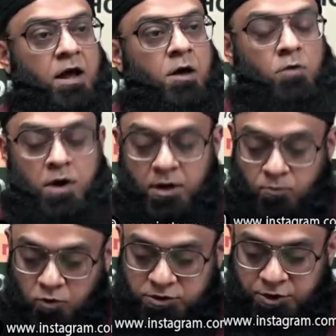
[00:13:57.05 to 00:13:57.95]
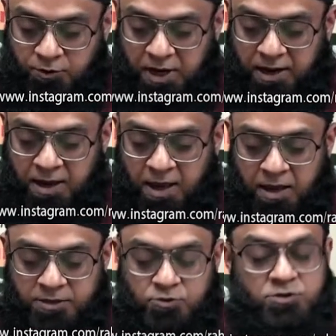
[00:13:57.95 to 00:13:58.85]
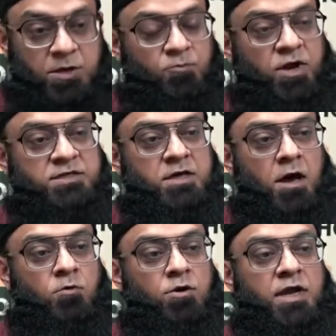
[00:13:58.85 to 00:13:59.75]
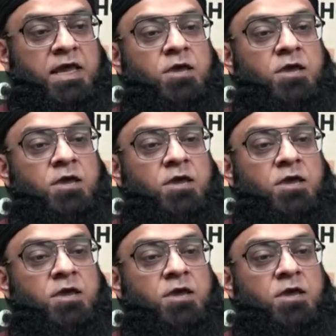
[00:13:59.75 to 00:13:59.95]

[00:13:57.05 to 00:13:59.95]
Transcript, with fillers: our utmost duty is to suppress our